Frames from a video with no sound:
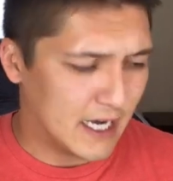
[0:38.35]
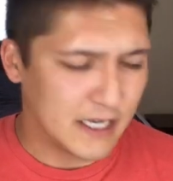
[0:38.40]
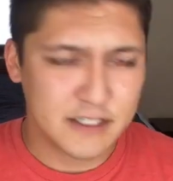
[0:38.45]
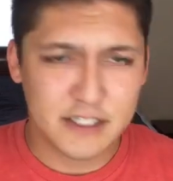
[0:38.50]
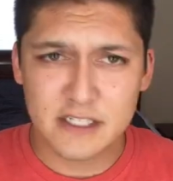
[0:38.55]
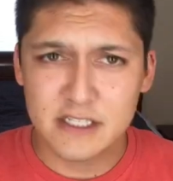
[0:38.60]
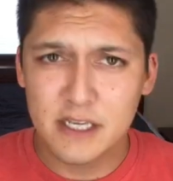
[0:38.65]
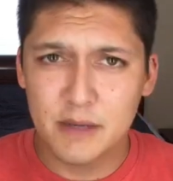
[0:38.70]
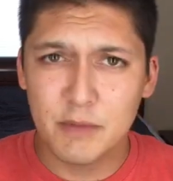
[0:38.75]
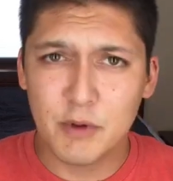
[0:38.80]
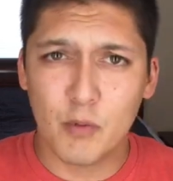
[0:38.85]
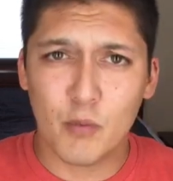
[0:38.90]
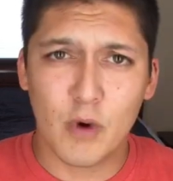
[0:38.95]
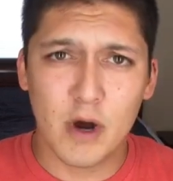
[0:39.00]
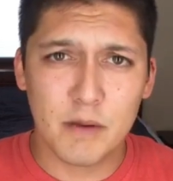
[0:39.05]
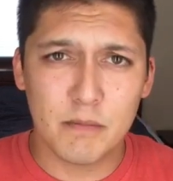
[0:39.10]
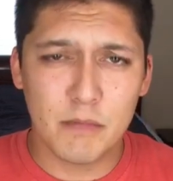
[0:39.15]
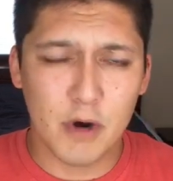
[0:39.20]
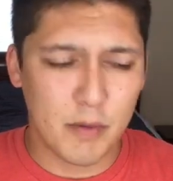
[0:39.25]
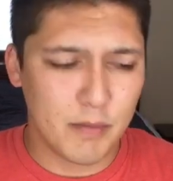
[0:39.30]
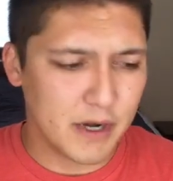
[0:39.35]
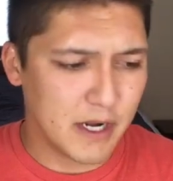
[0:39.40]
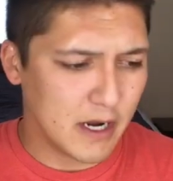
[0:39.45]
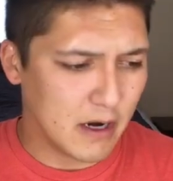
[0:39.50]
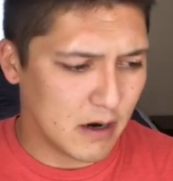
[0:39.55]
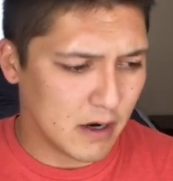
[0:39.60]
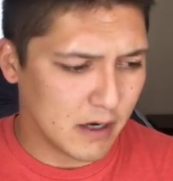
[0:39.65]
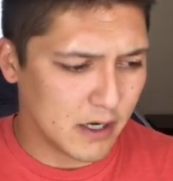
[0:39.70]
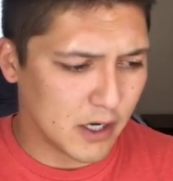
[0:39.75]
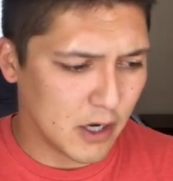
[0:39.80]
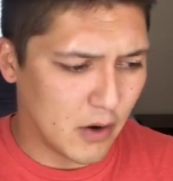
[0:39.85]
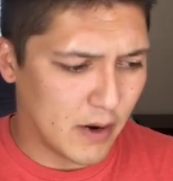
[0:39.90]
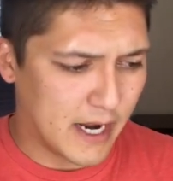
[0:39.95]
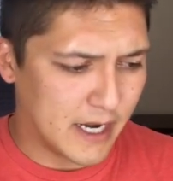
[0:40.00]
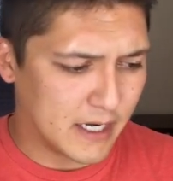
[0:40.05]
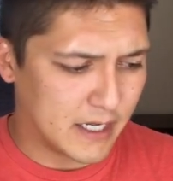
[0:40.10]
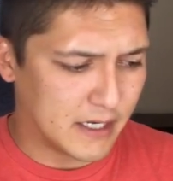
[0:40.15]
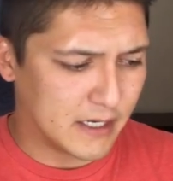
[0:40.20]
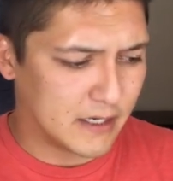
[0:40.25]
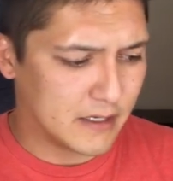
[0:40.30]
Just give me one moment here. I'm going to go
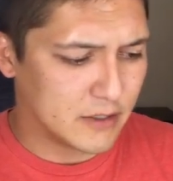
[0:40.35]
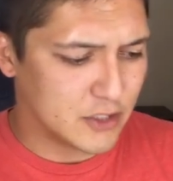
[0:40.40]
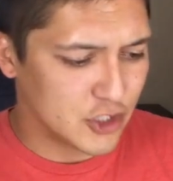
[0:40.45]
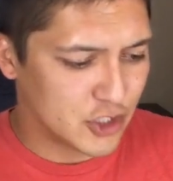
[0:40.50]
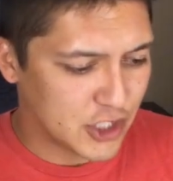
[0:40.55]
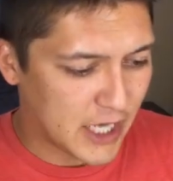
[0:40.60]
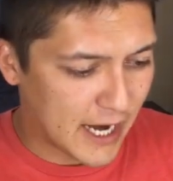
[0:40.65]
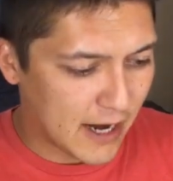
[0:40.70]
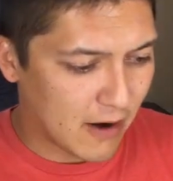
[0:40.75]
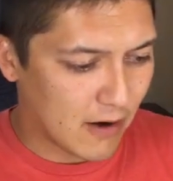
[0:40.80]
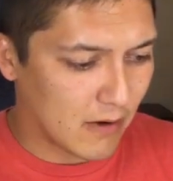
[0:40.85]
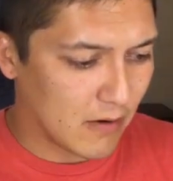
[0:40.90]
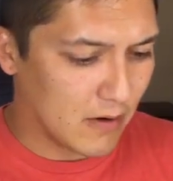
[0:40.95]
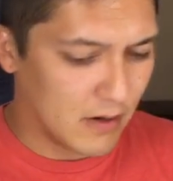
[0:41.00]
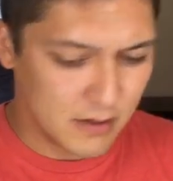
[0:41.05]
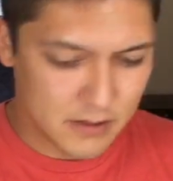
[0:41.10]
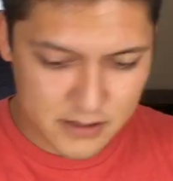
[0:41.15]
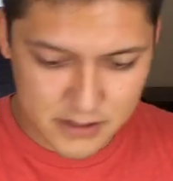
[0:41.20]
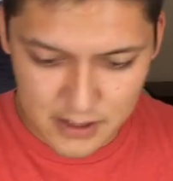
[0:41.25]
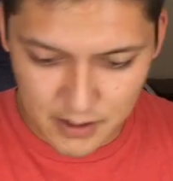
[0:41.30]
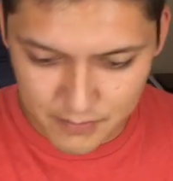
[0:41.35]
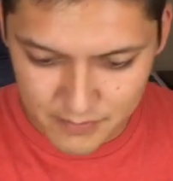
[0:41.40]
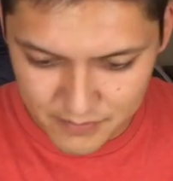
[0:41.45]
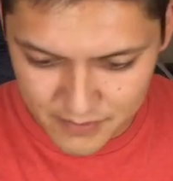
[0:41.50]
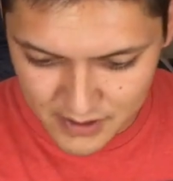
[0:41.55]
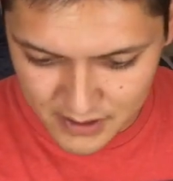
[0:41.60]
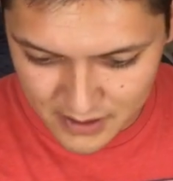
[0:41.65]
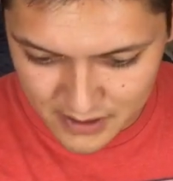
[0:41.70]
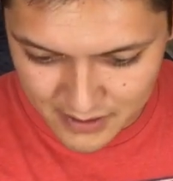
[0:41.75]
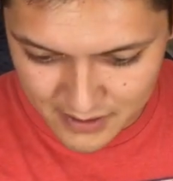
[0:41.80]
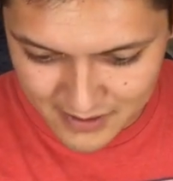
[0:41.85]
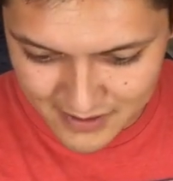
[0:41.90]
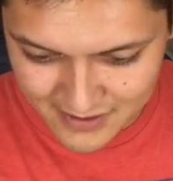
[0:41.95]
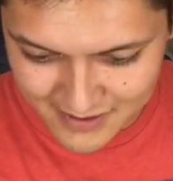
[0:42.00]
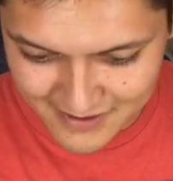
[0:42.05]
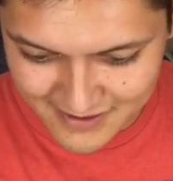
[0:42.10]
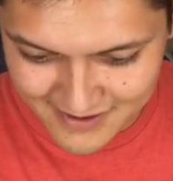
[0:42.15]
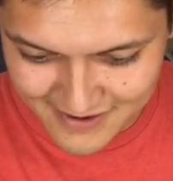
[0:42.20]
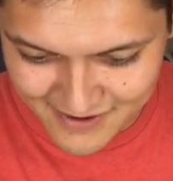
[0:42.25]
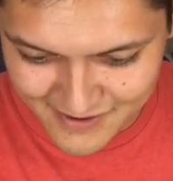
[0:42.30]
ahead and share some of the...
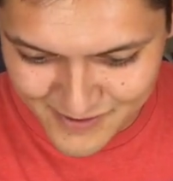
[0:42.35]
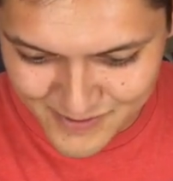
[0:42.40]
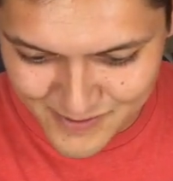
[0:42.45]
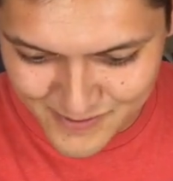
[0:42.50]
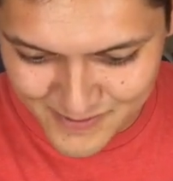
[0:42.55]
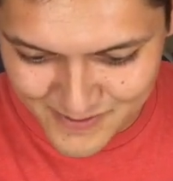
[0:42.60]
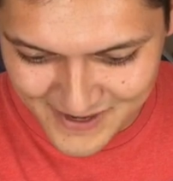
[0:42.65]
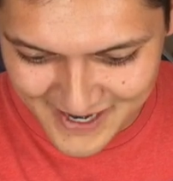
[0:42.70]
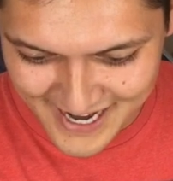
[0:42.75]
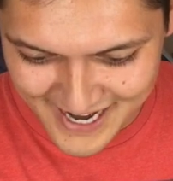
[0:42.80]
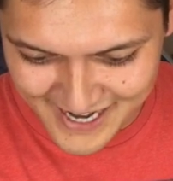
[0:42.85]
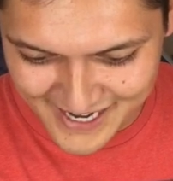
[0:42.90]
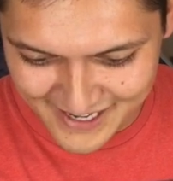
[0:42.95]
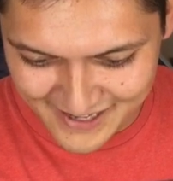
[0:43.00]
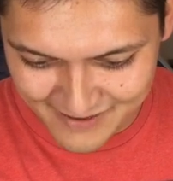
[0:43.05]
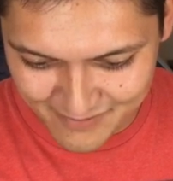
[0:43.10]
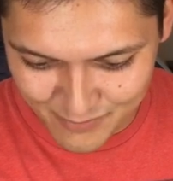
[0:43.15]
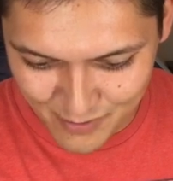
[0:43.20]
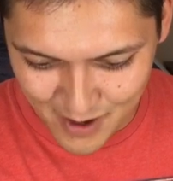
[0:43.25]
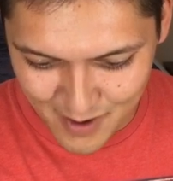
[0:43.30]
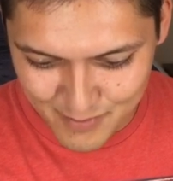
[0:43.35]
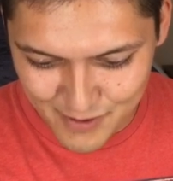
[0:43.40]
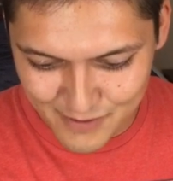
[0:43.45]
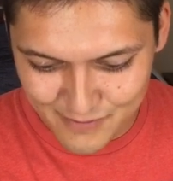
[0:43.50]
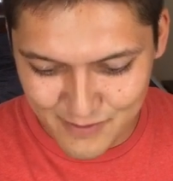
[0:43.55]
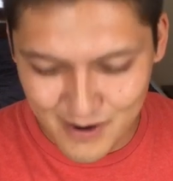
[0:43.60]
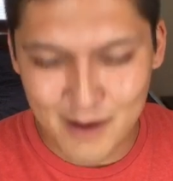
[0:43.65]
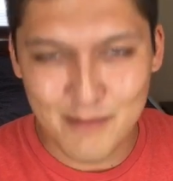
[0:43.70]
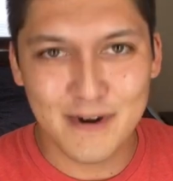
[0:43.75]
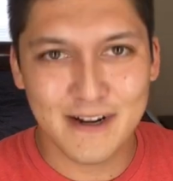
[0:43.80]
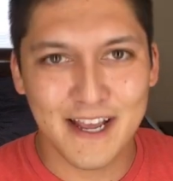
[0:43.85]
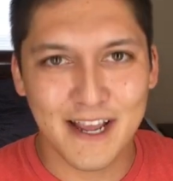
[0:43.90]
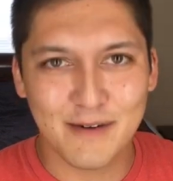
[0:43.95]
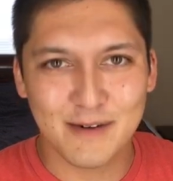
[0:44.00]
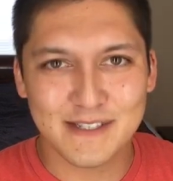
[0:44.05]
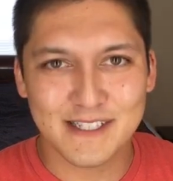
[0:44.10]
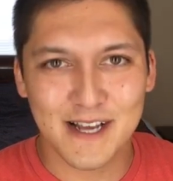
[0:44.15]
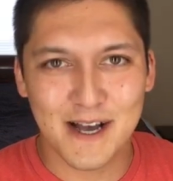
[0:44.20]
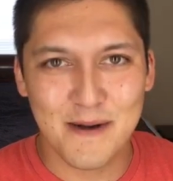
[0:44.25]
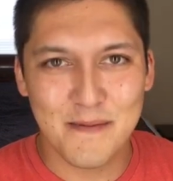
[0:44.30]
Oh, hey, Robert. Robert, hey,
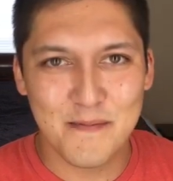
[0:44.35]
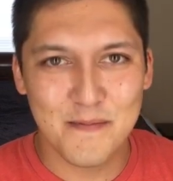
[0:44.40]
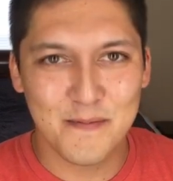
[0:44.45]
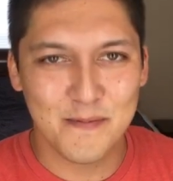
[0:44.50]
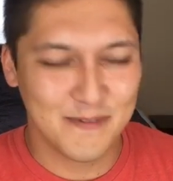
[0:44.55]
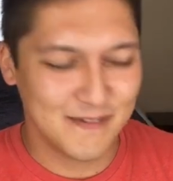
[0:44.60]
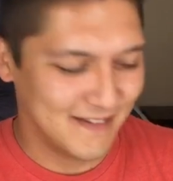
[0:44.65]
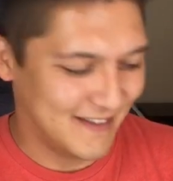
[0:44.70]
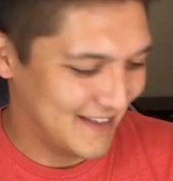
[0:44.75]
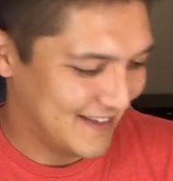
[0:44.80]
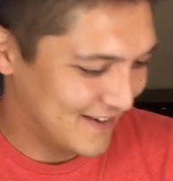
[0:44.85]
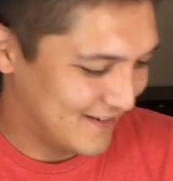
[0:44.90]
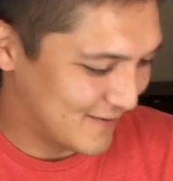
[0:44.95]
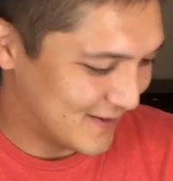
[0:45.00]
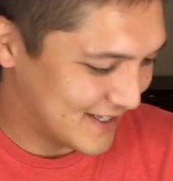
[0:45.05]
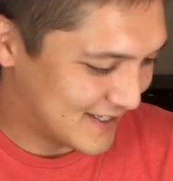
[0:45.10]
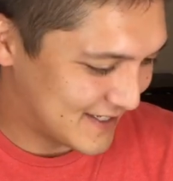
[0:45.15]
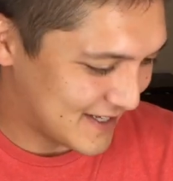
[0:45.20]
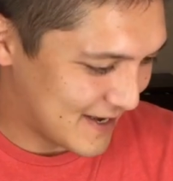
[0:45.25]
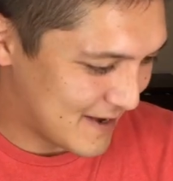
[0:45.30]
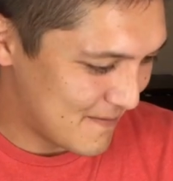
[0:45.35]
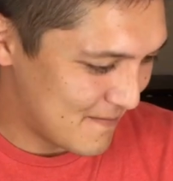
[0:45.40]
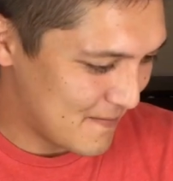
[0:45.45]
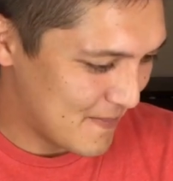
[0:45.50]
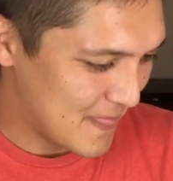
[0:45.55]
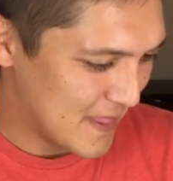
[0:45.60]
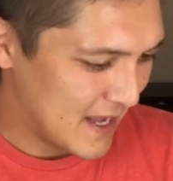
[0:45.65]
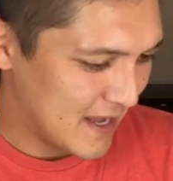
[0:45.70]
what's up? What's up?